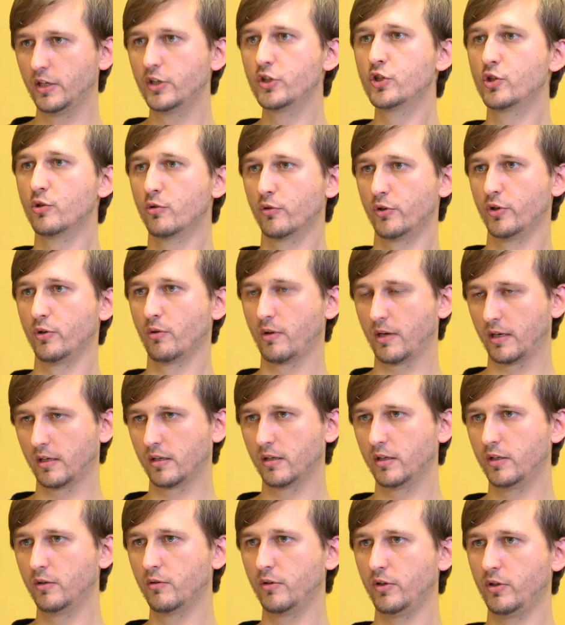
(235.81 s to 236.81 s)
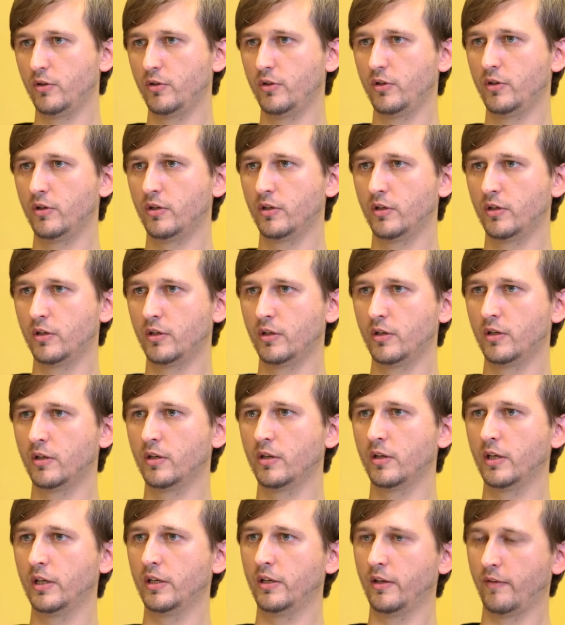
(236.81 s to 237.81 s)
Sure, you can
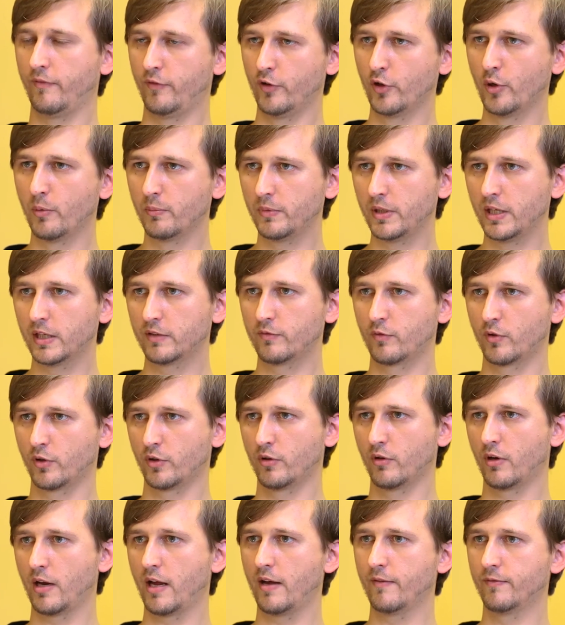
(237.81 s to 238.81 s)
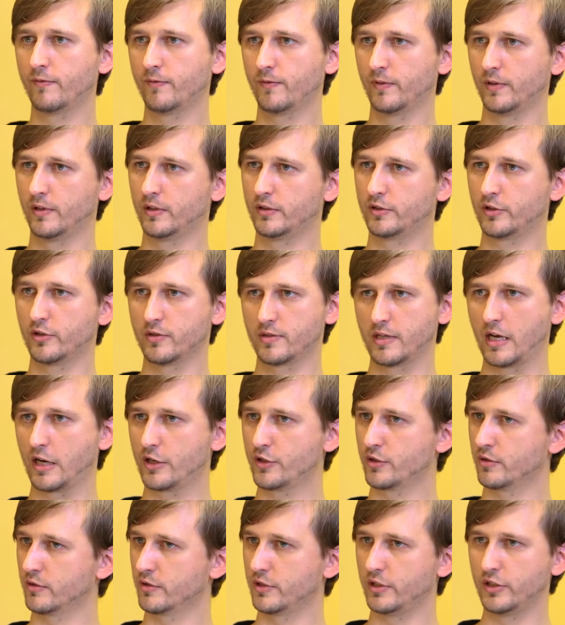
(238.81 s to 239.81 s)
in Ethereum network you have
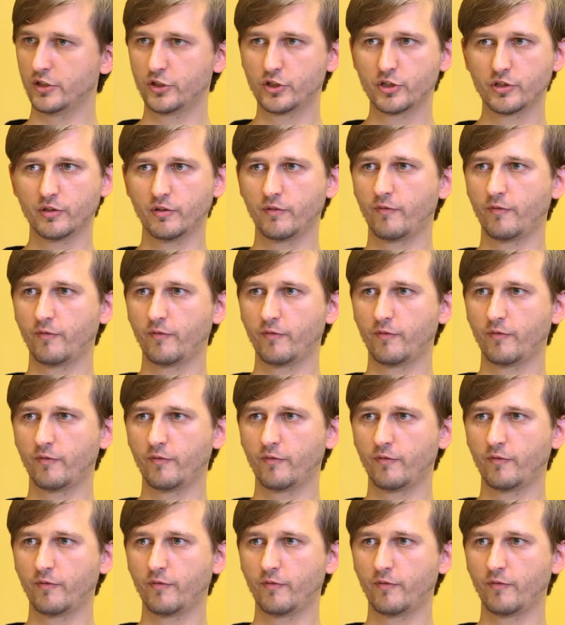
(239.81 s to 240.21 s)
transactions each